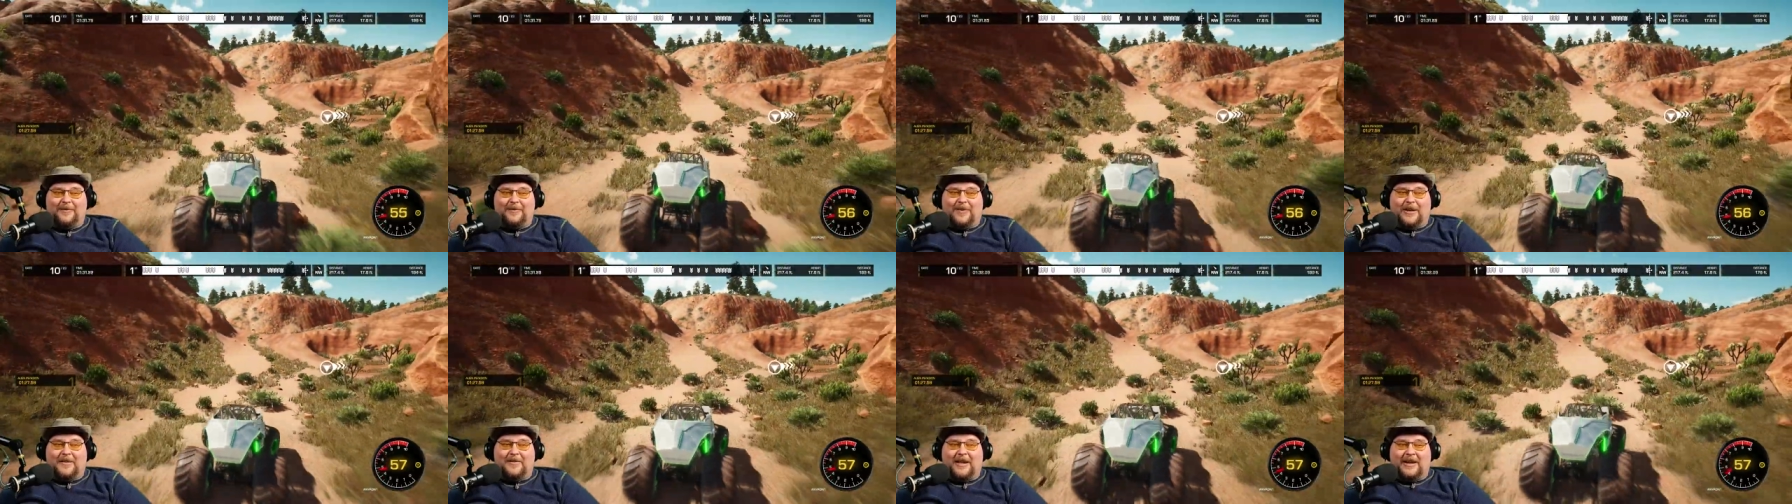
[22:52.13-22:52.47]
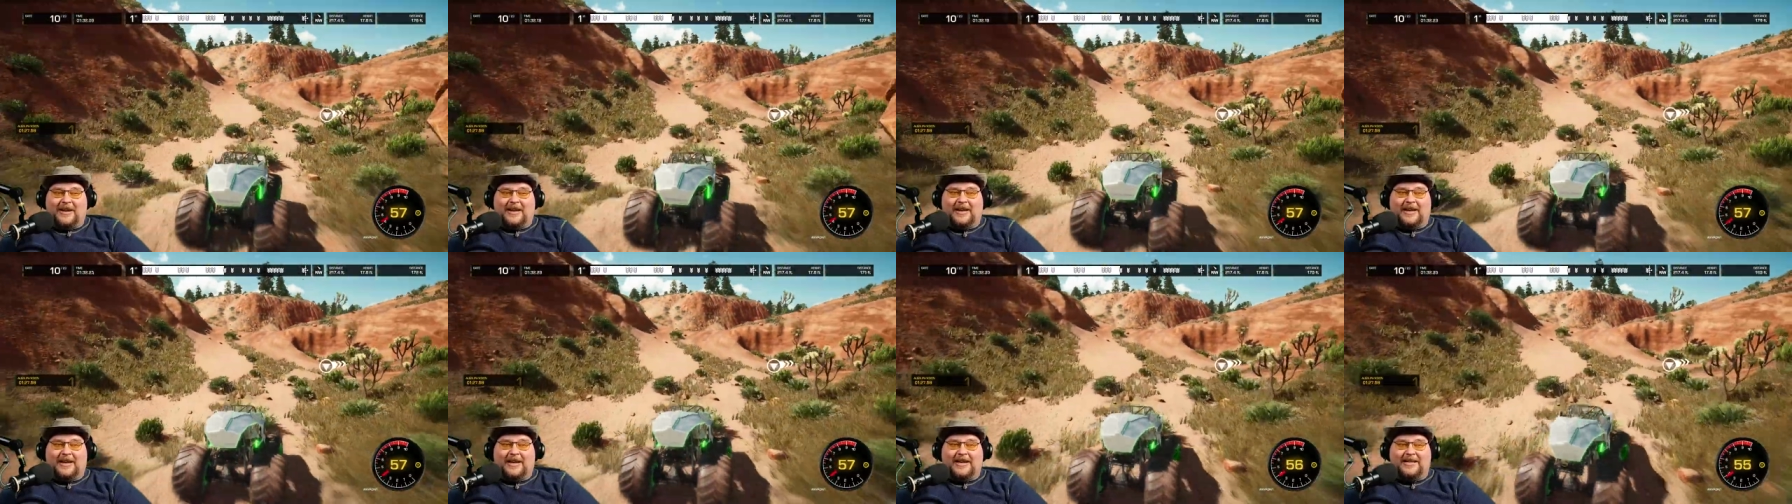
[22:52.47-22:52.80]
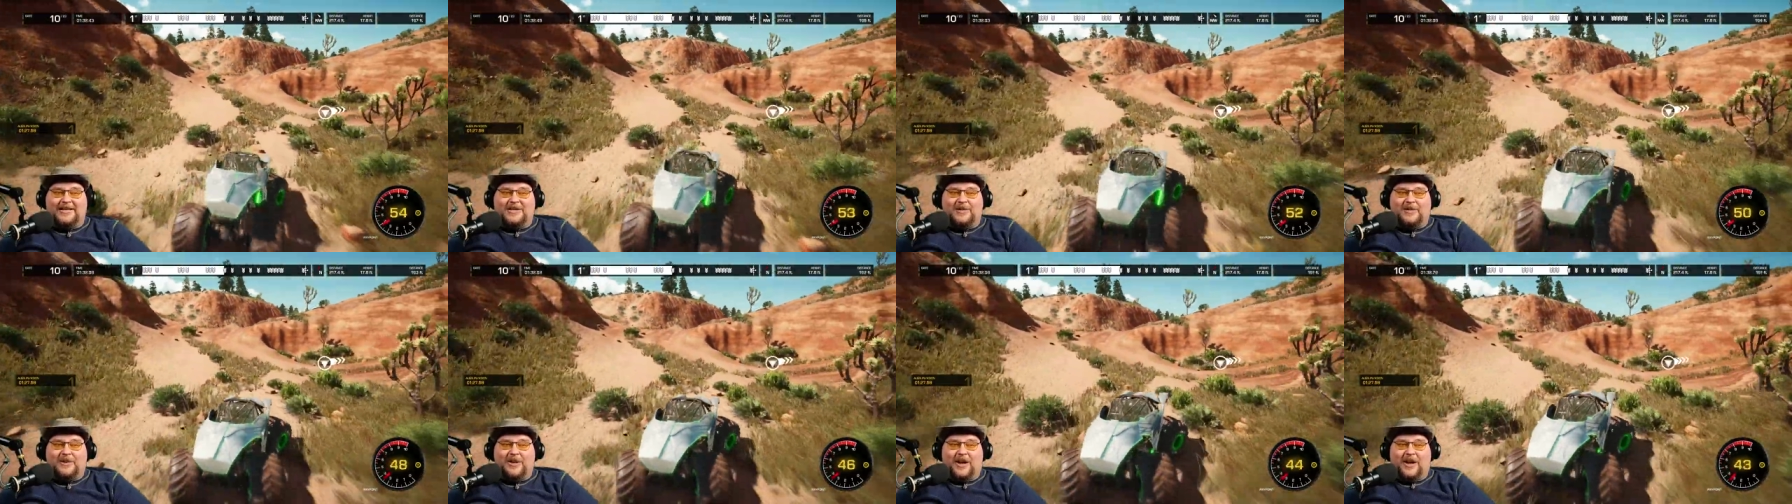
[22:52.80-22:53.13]
But I'm not going to
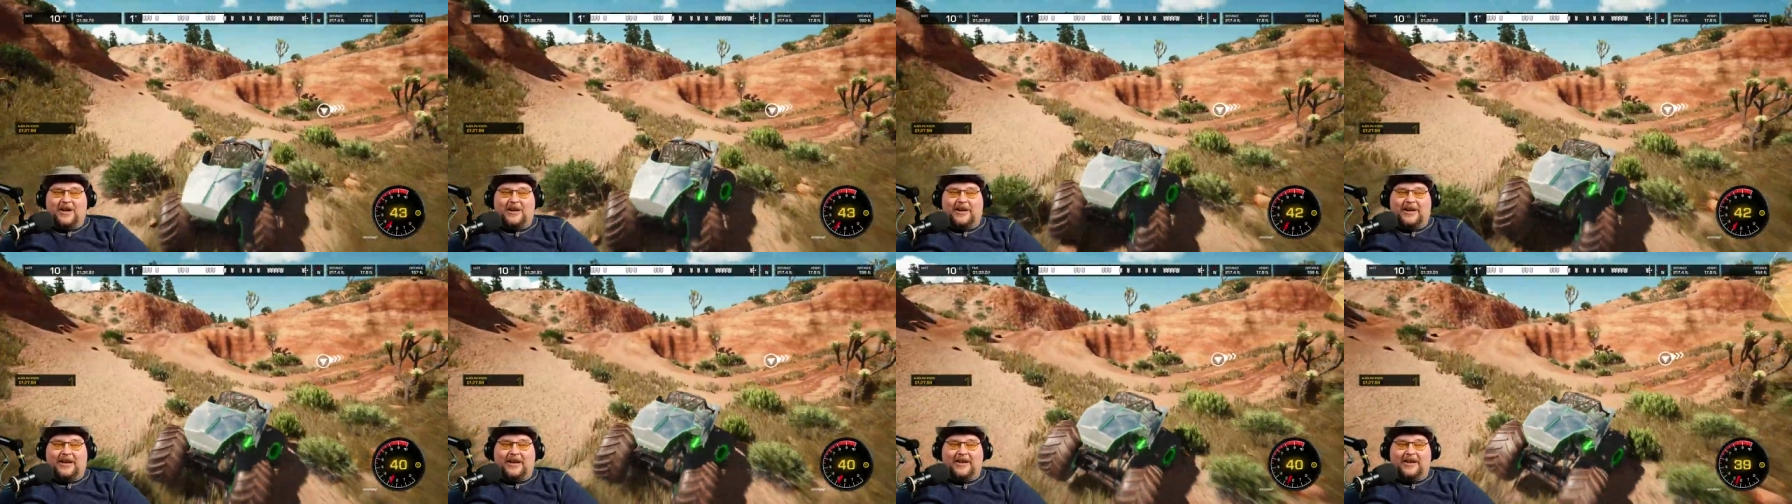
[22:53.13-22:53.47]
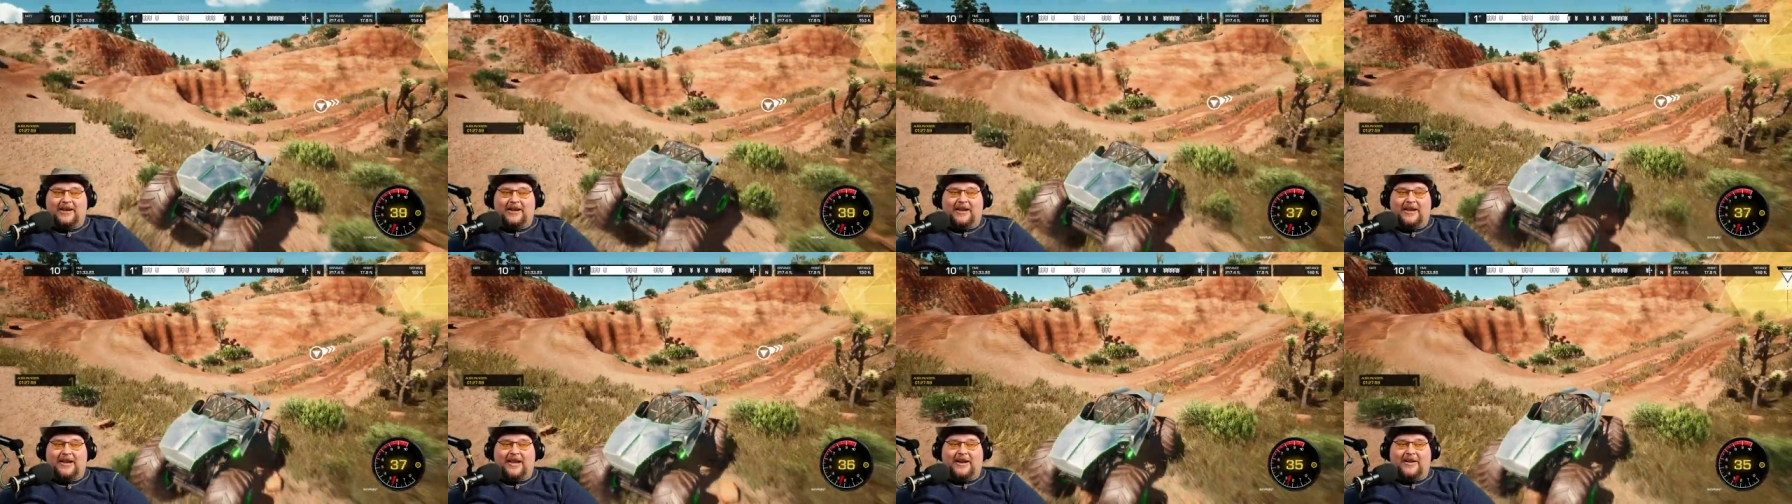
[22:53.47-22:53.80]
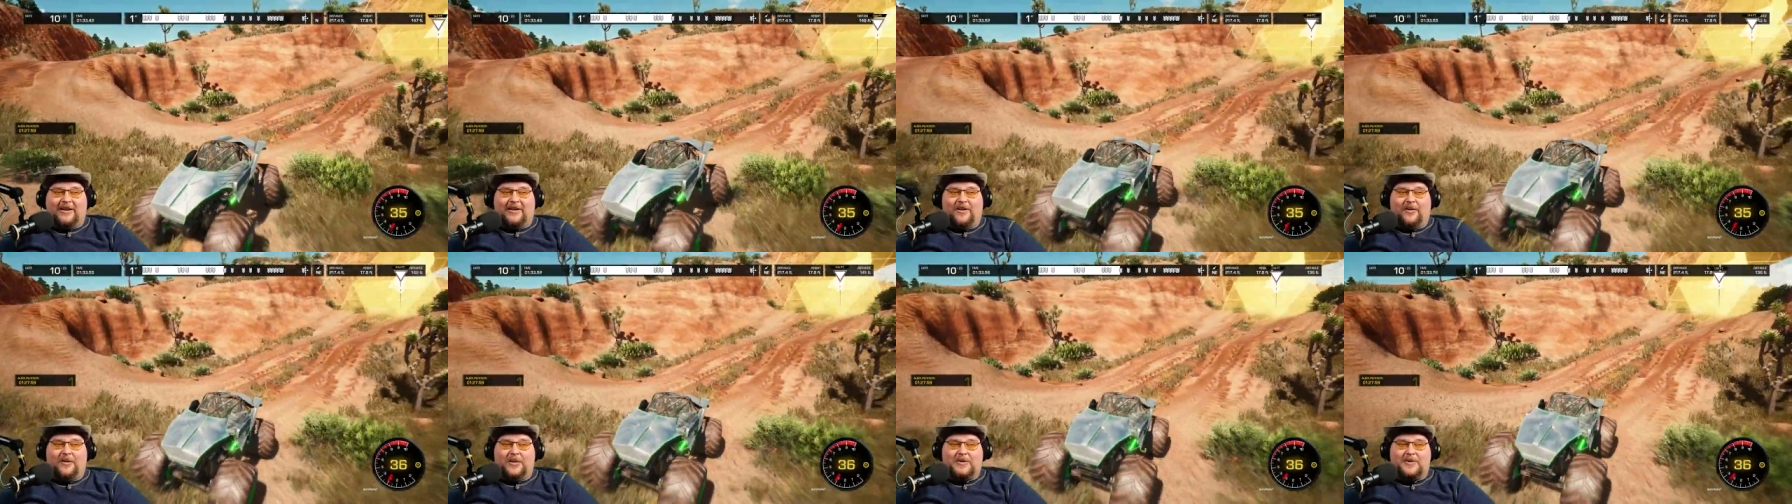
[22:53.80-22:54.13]
get too cocky. I
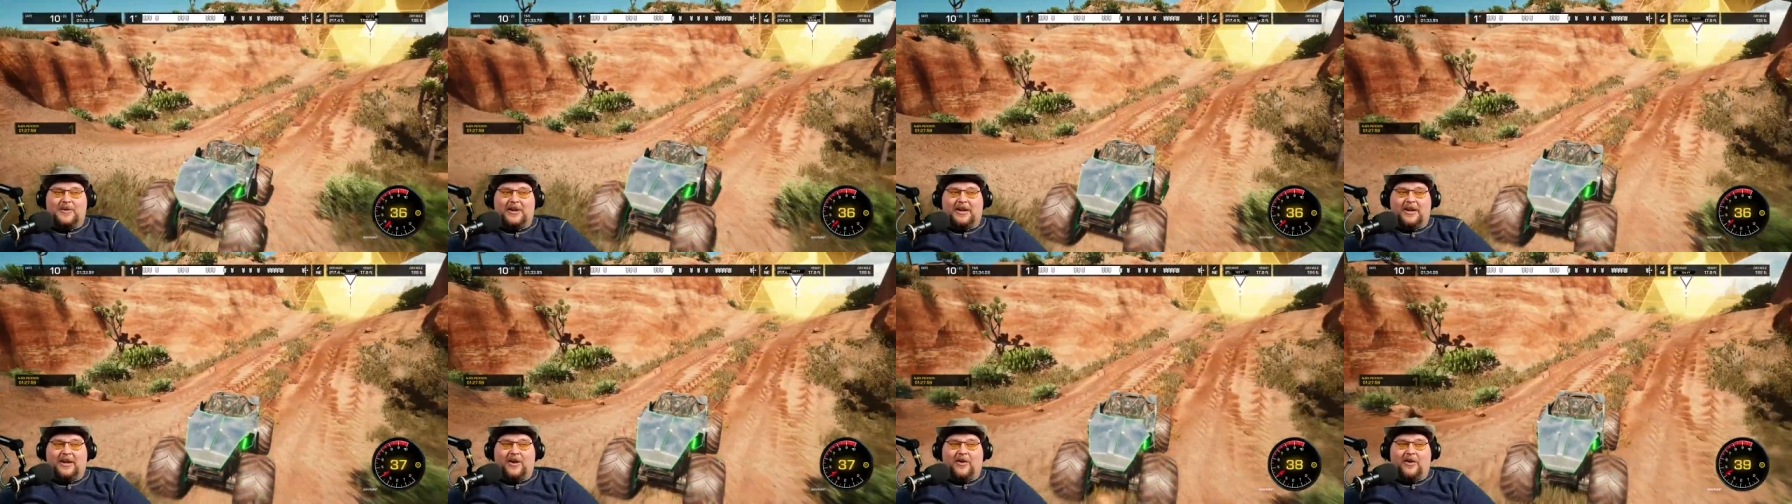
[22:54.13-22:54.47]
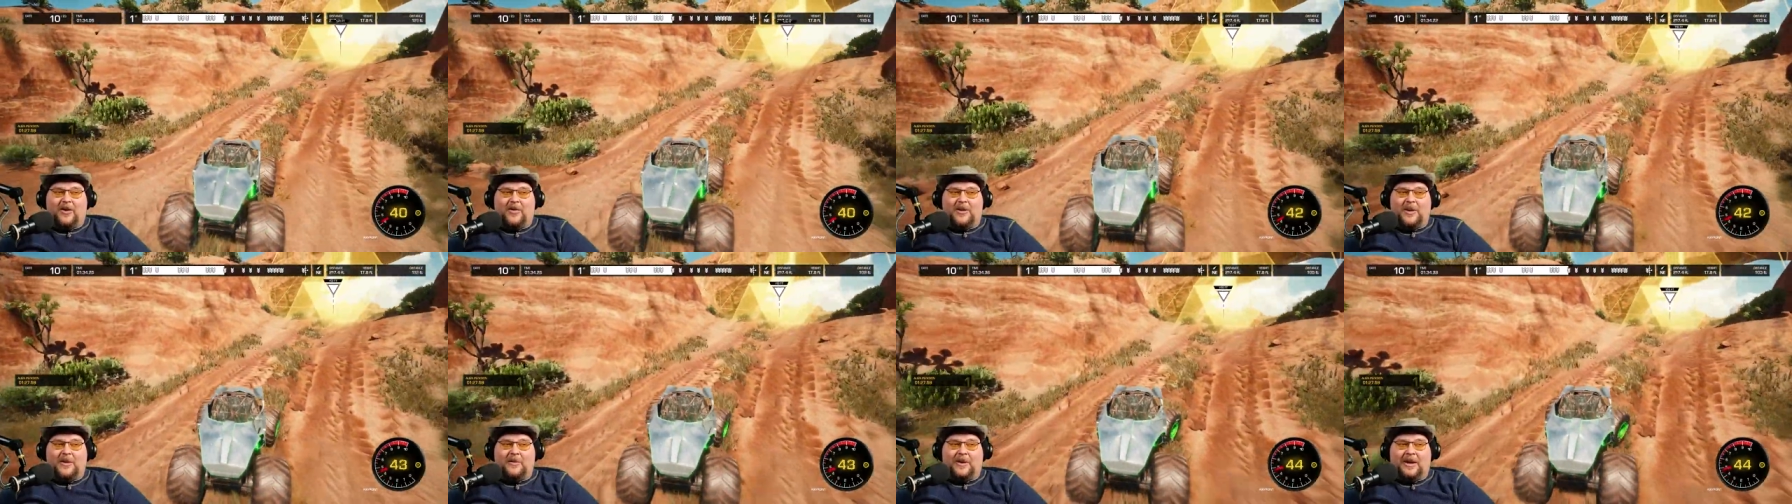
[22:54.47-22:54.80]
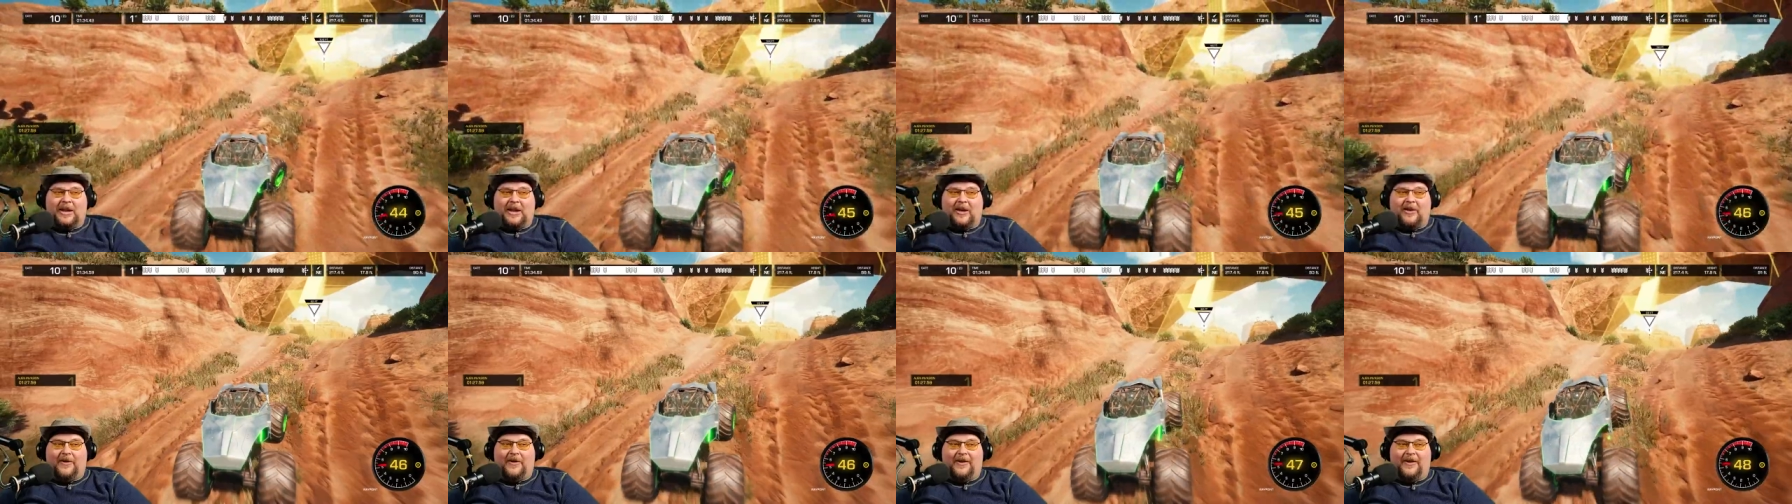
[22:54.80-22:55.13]
don't know which way to go. Oh, here
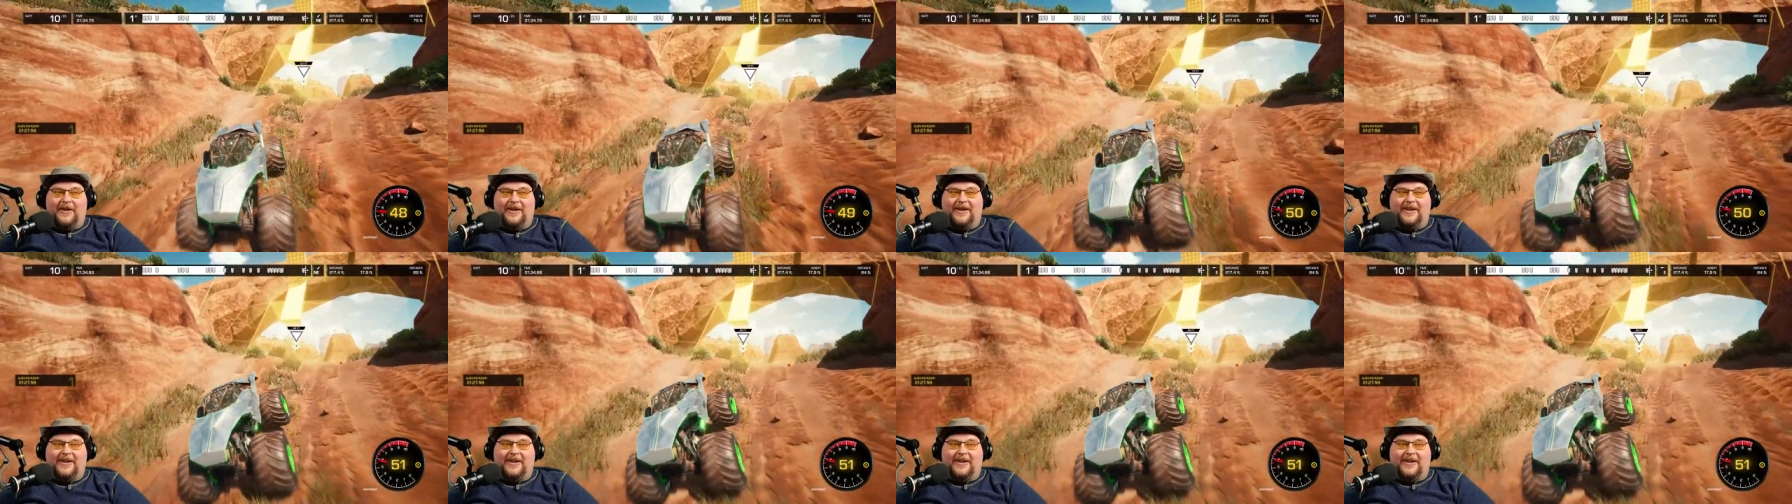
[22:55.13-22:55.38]
we go.